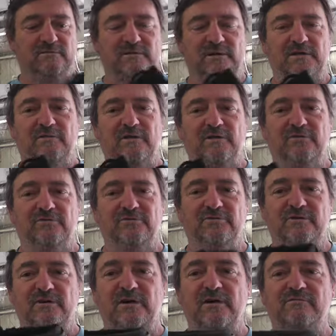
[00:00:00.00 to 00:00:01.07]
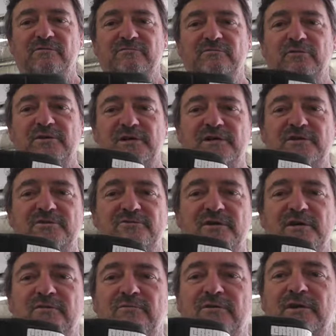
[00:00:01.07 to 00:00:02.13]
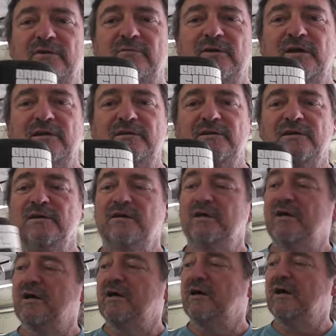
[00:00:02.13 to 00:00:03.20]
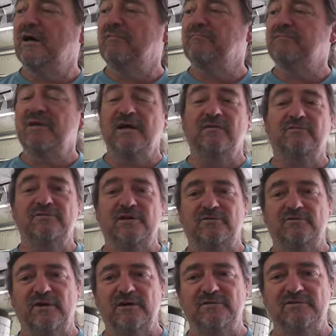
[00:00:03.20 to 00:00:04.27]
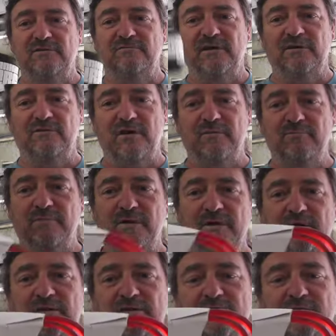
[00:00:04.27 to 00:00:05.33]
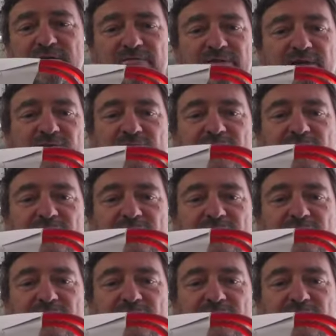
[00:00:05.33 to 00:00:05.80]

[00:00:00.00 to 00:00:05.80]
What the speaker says: Anyone who's sort of over 40 in Australia will know that. Yeah, so Crankin Surf leg rope. They're